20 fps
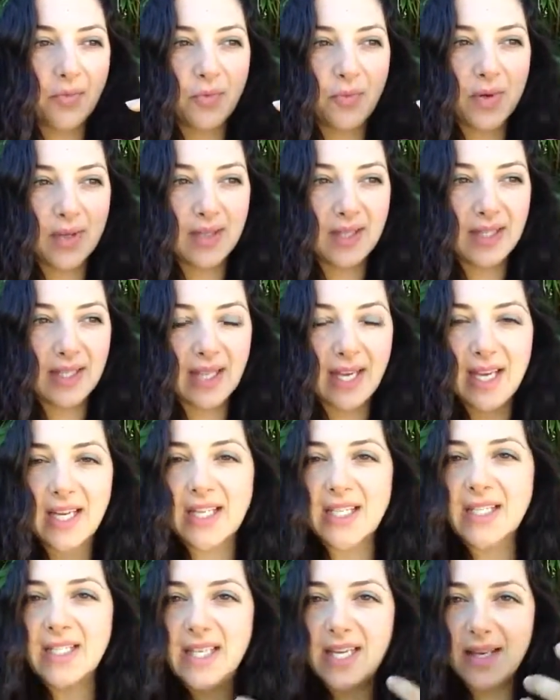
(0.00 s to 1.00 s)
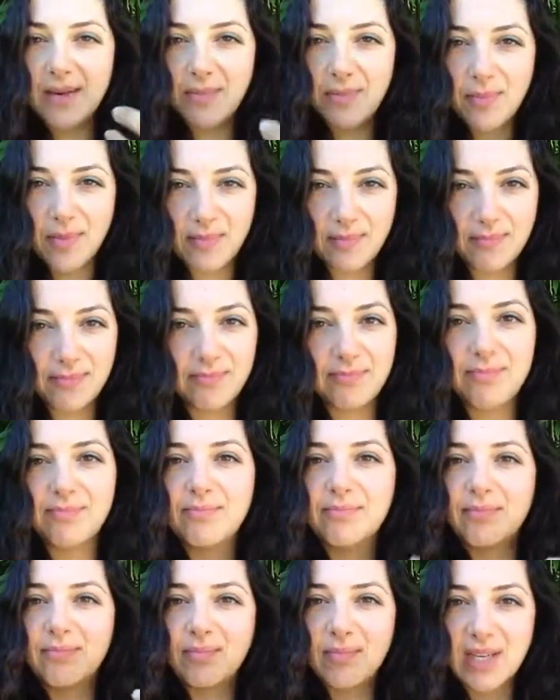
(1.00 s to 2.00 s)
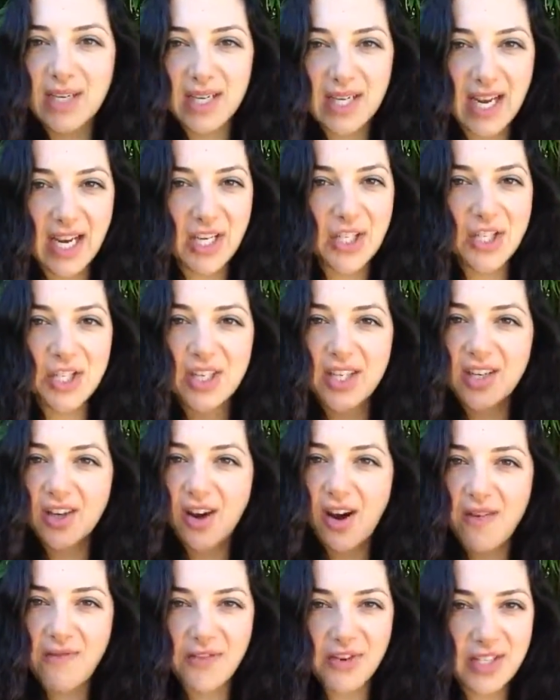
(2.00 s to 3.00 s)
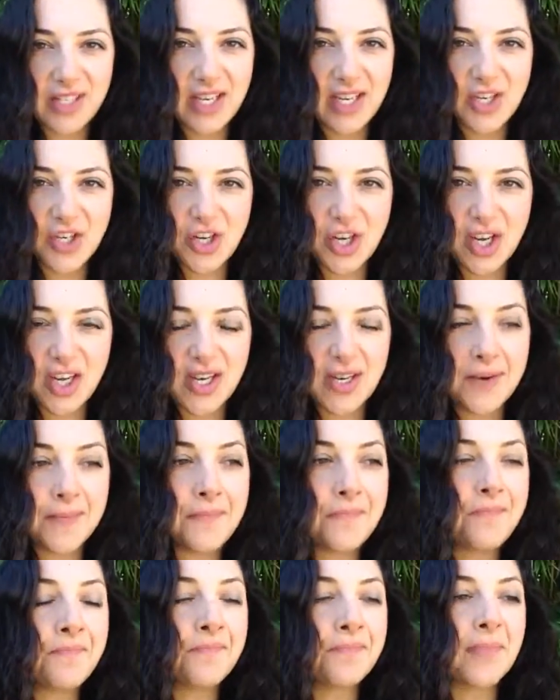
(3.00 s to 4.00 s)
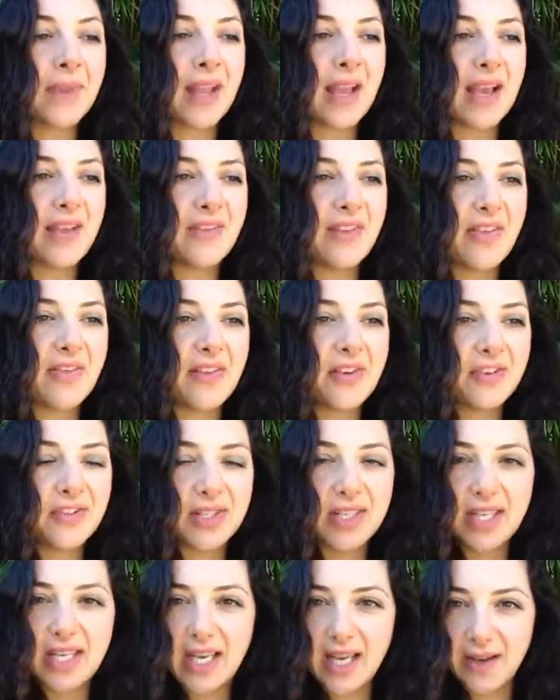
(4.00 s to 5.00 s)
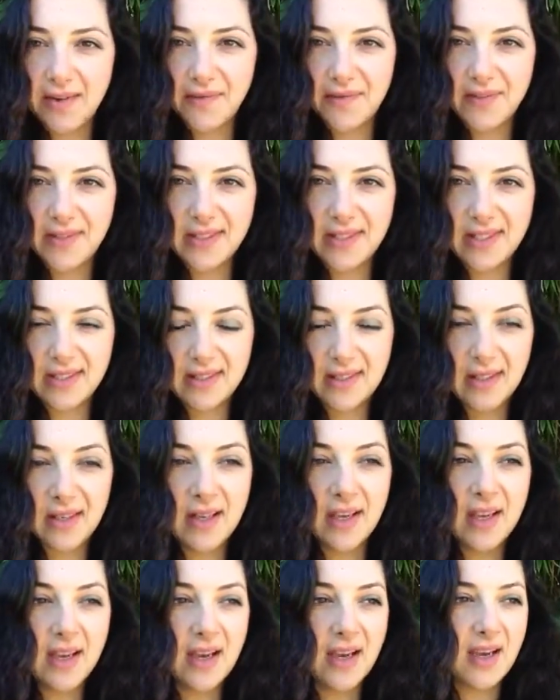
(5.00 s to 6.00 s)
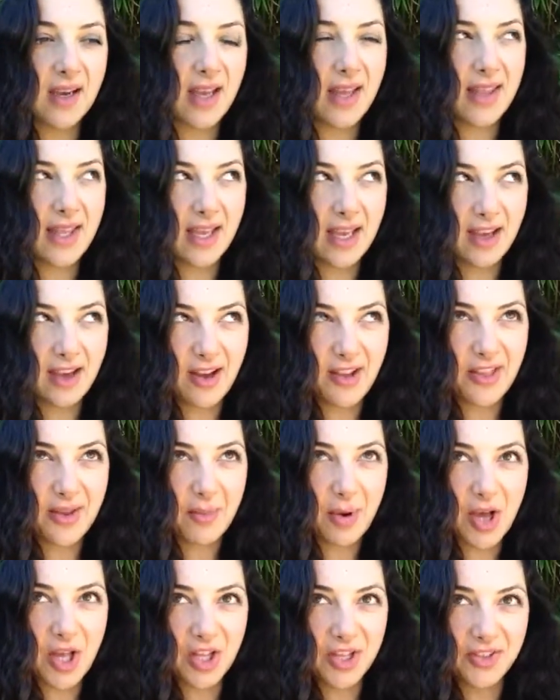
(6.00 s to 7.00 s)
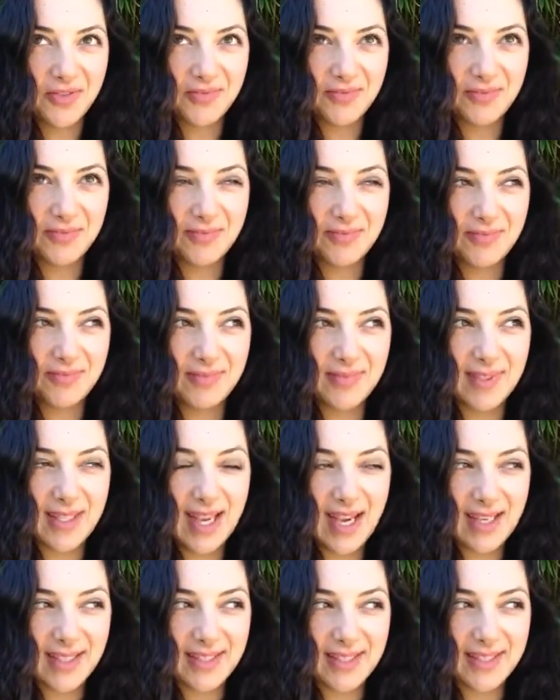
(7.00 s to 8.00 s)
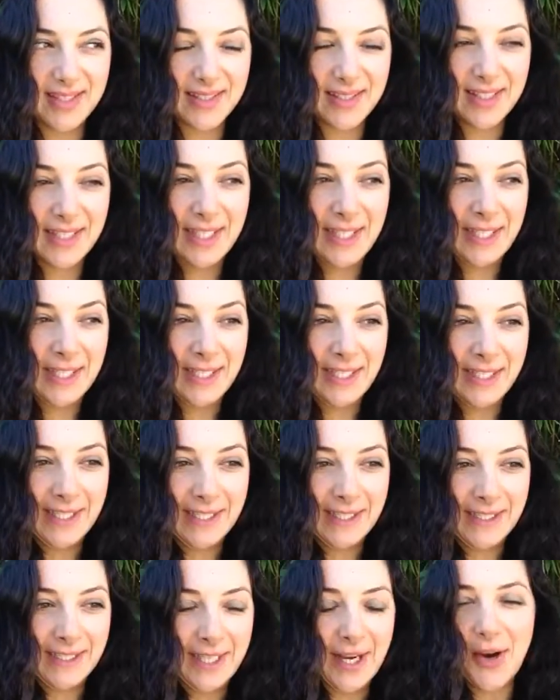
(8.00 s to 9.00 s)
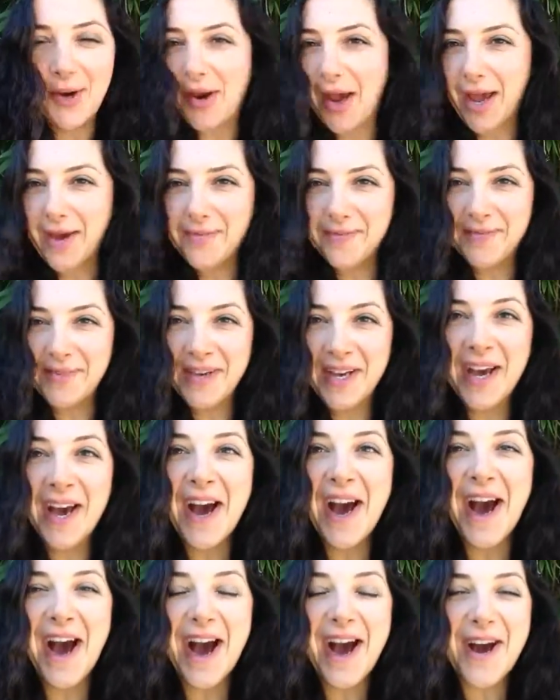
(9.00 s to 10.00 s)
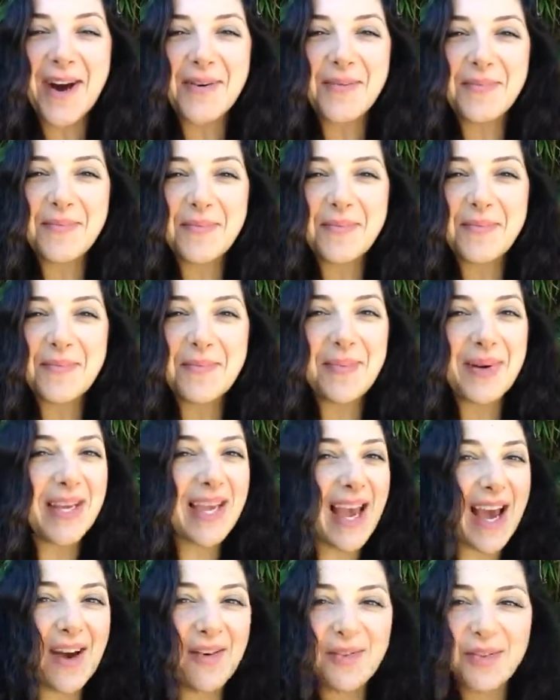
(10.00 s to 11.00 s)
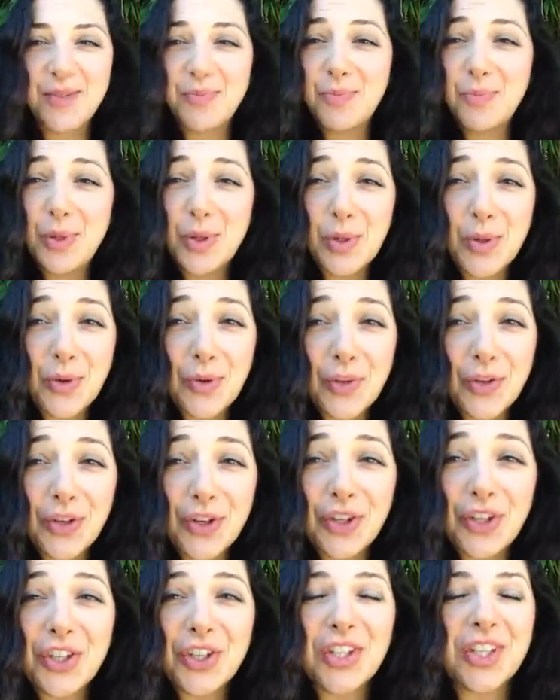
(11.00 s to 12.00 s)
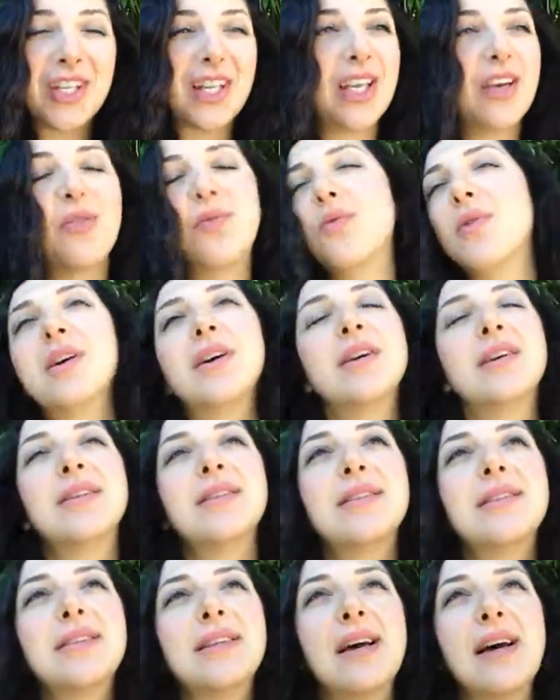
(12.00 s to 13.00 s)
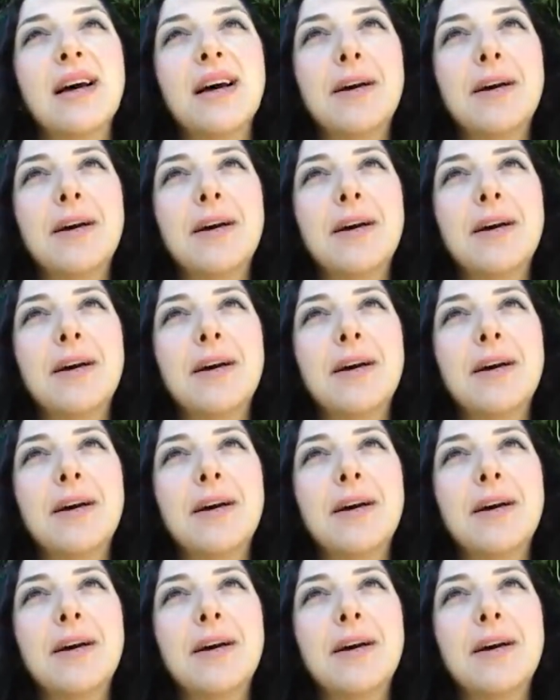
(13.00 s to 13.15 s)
really like deep connection, conversation. And then there's gifts. I think I got them all. Yes. Okay. But yeah, it was beautiful. It was